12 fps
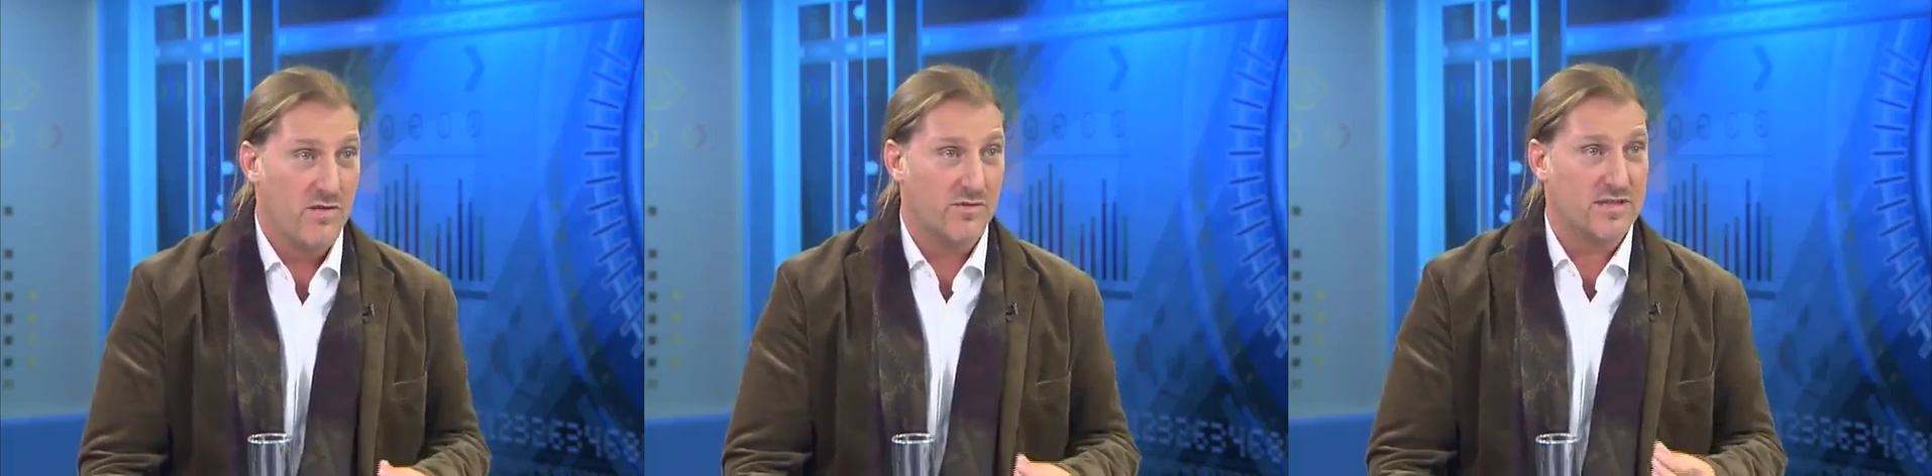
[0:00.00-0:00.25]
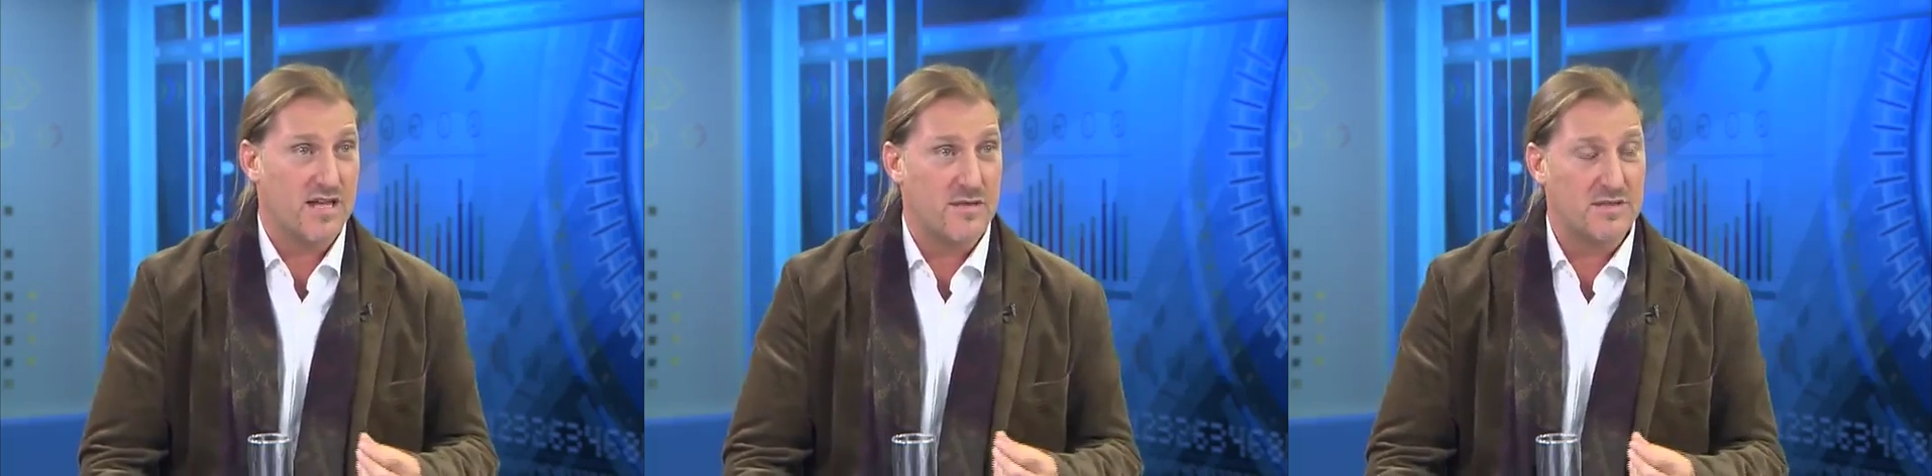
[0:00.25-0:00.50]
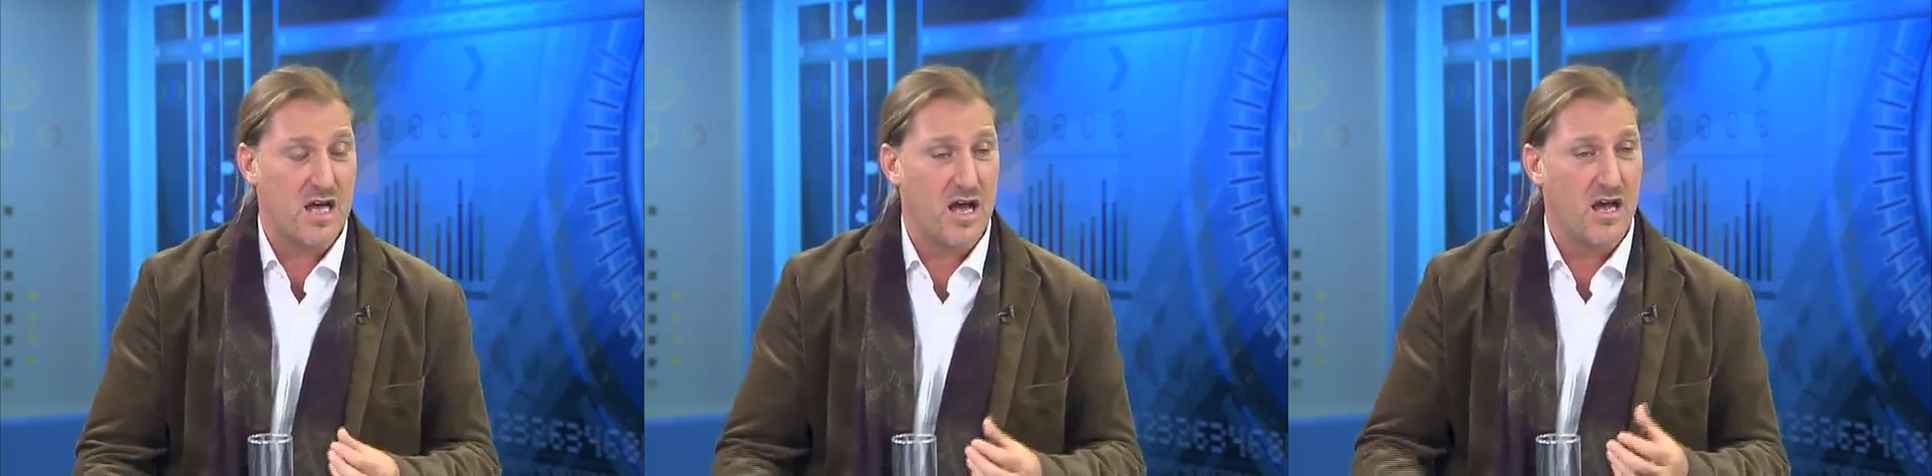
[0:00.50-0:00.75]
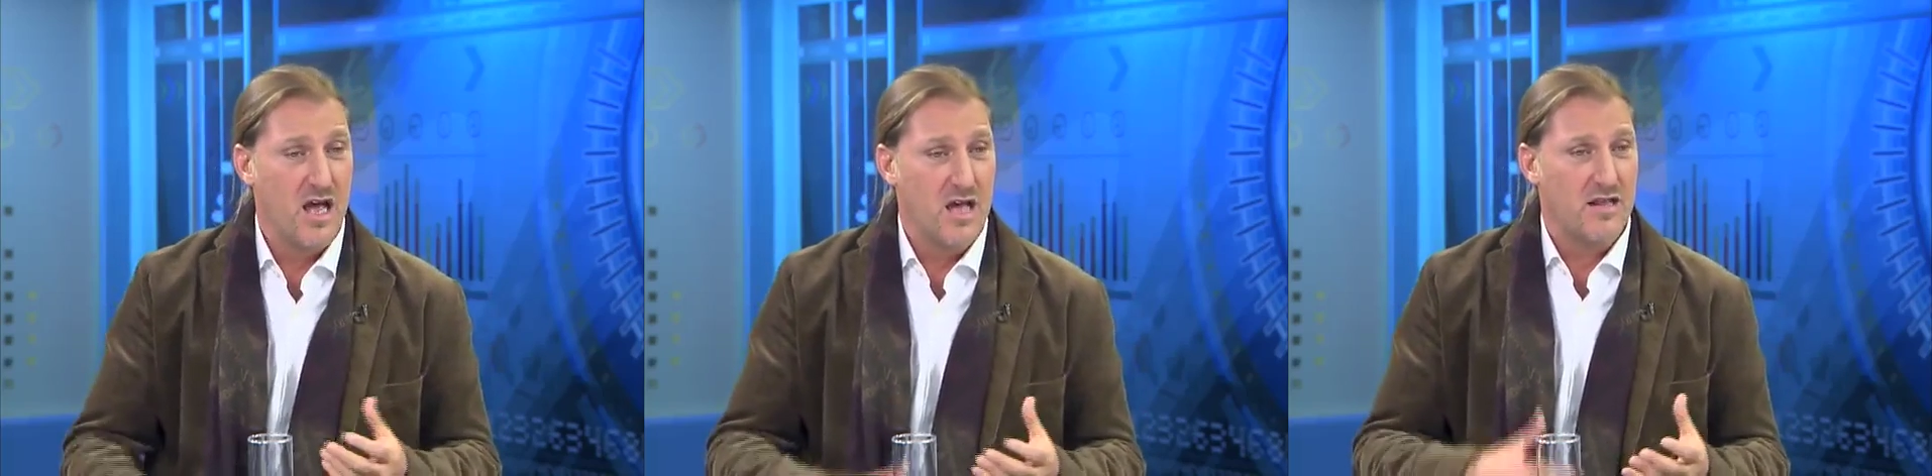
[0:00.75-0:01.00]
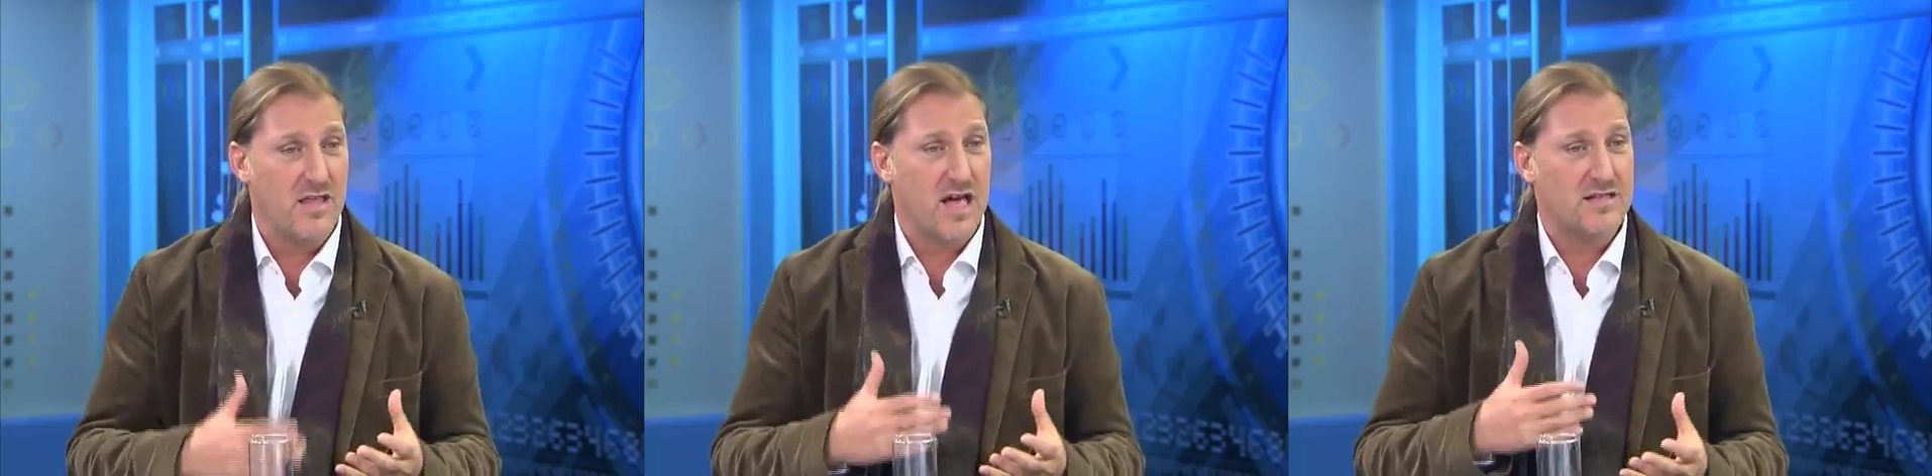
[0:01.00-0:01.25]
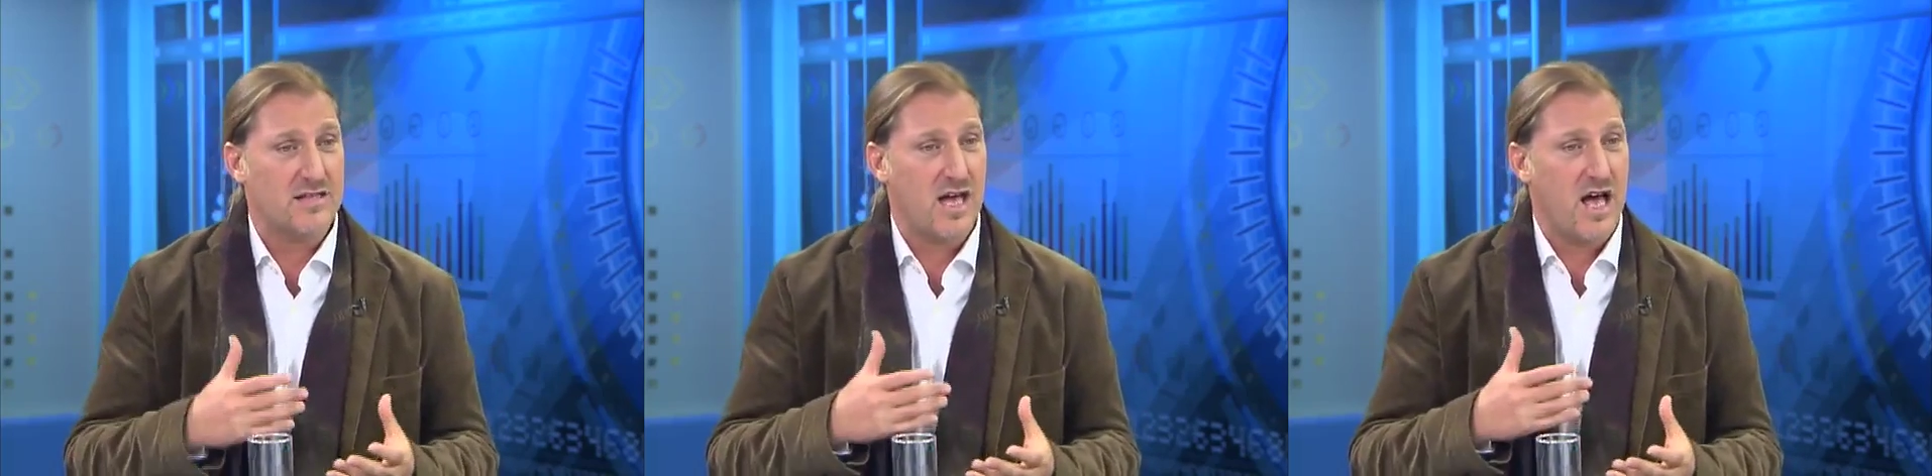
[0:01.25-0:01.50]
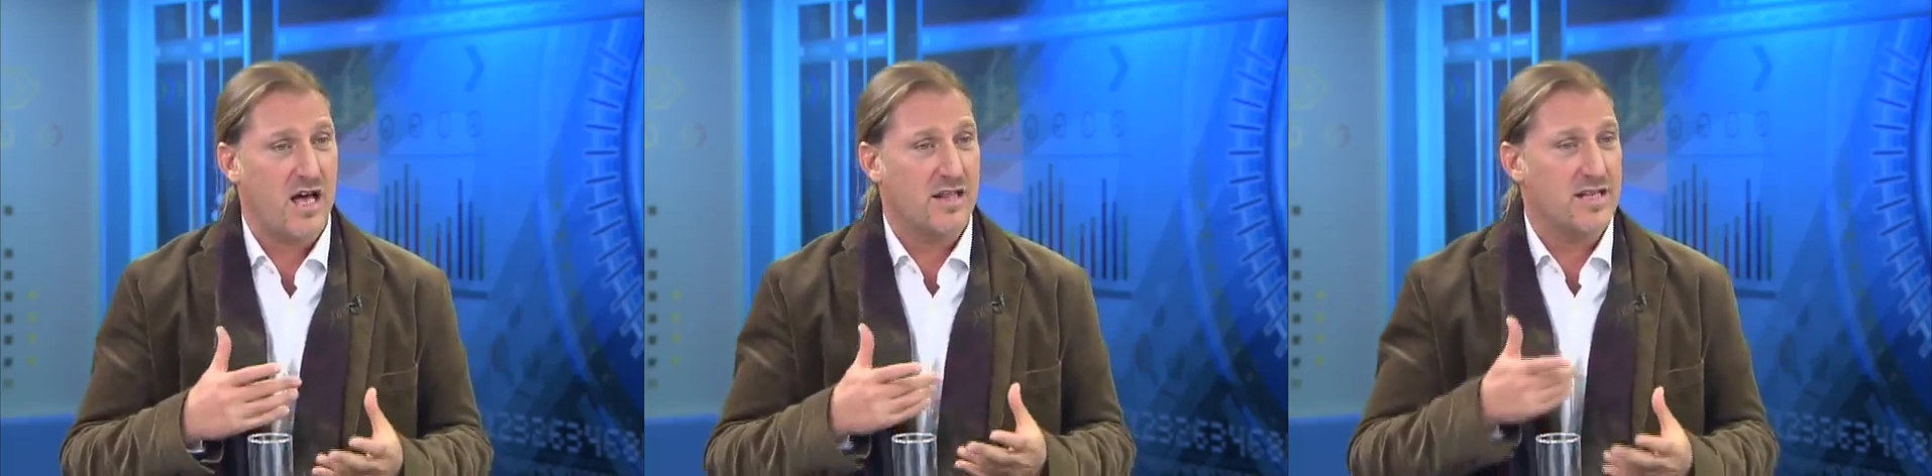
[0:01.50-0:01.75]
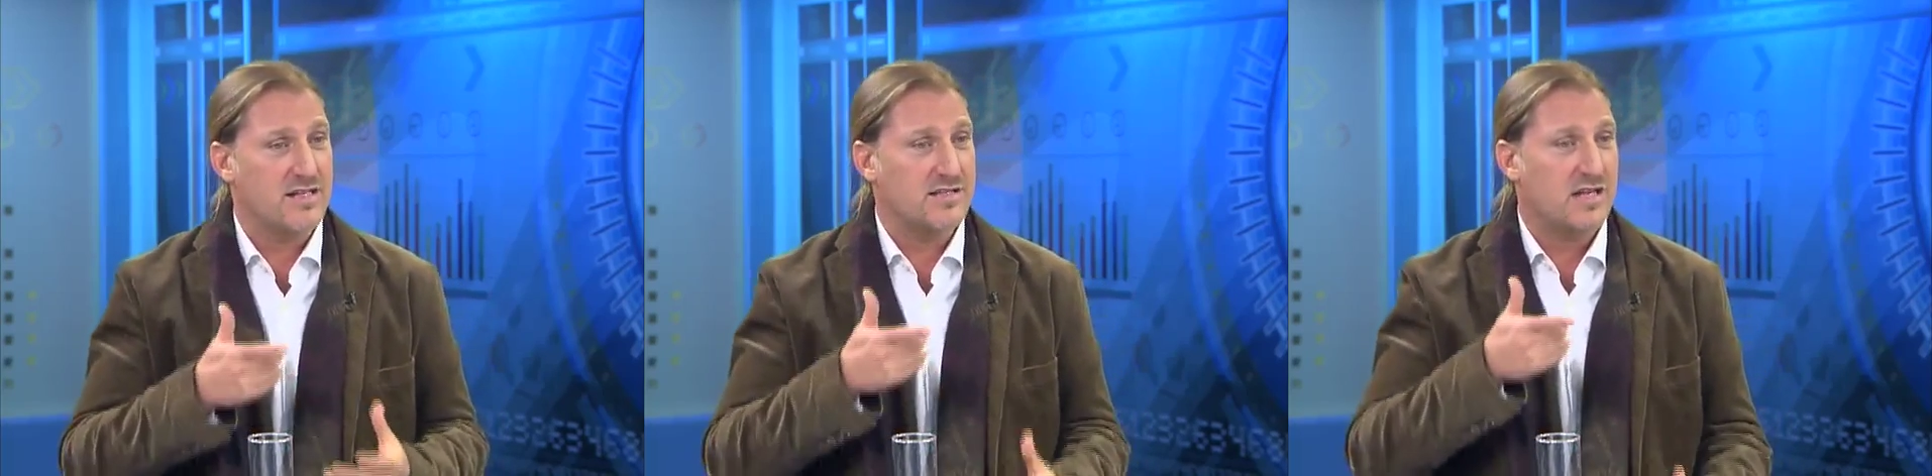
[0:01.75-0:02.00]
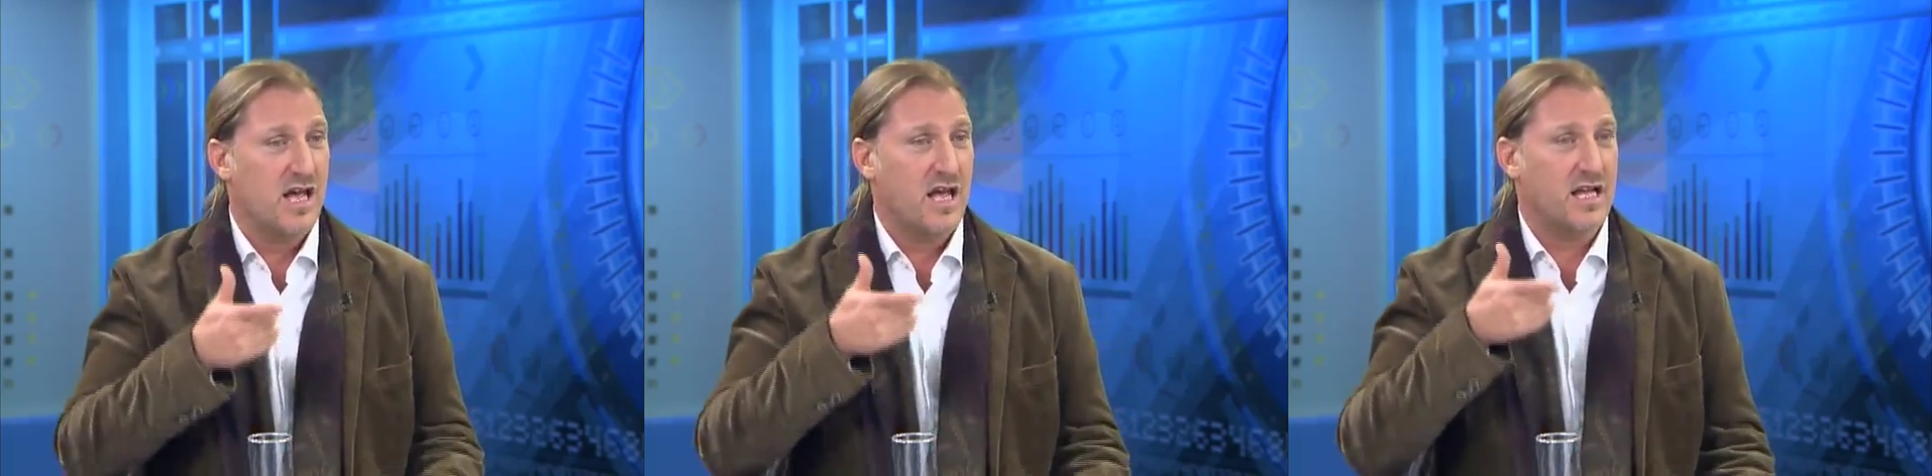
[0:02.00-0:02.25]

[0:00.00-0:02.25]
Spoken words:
Samsung that there's